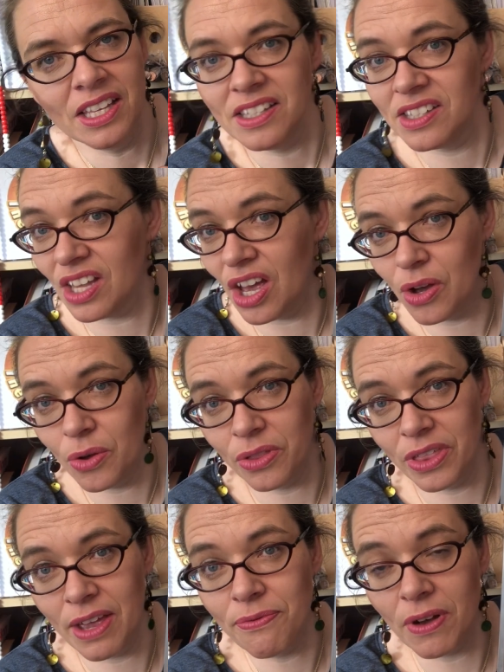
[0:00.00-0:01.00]
So
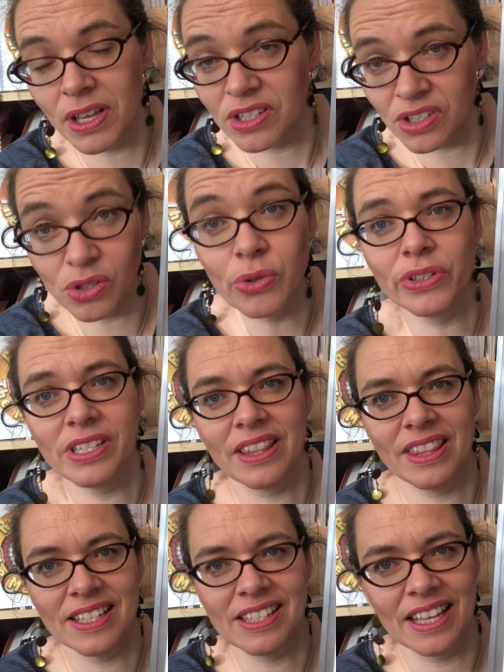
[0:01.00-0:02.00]
they've
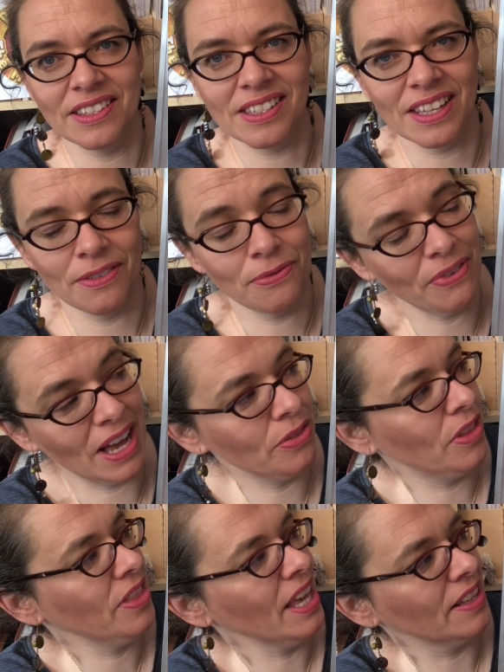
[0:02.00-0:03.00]
sorted this answer and
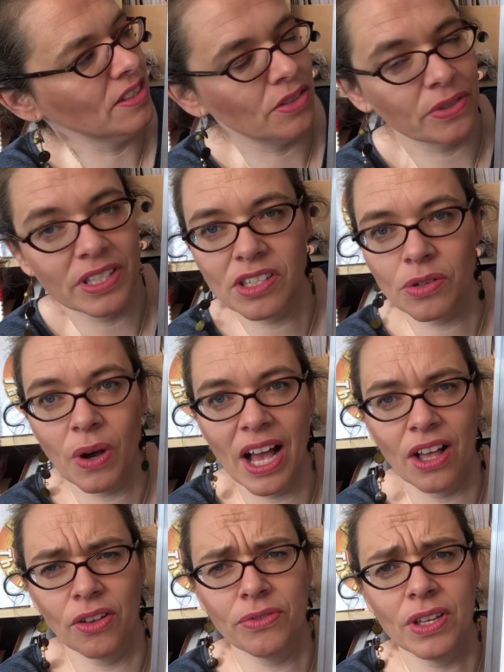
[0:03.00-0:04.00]
found that the answer is
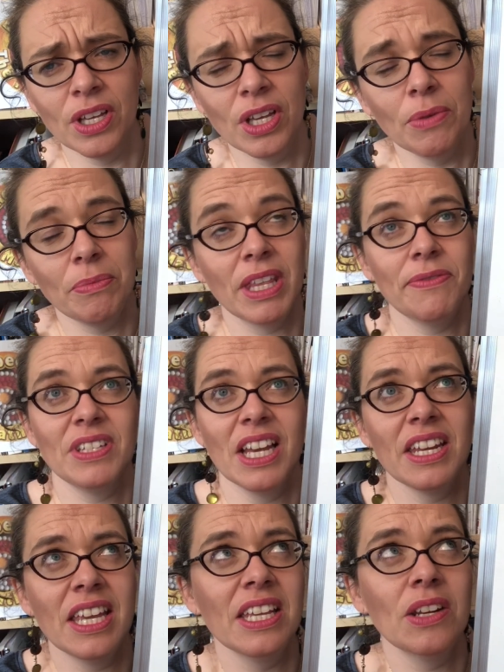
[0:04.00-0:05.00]
12, but they've
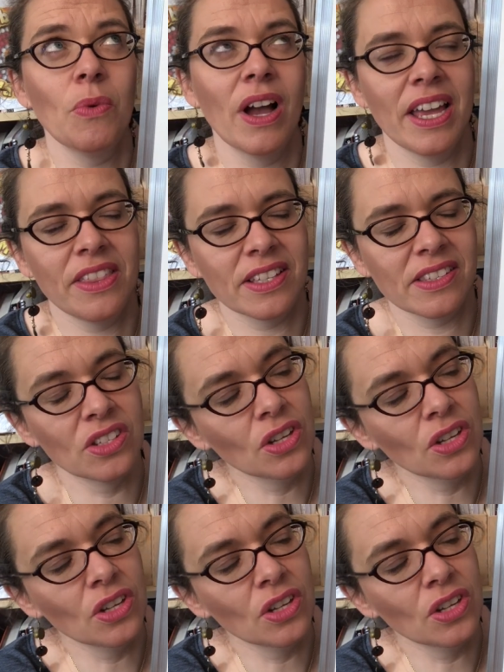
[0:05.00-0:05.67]
done it in a way that's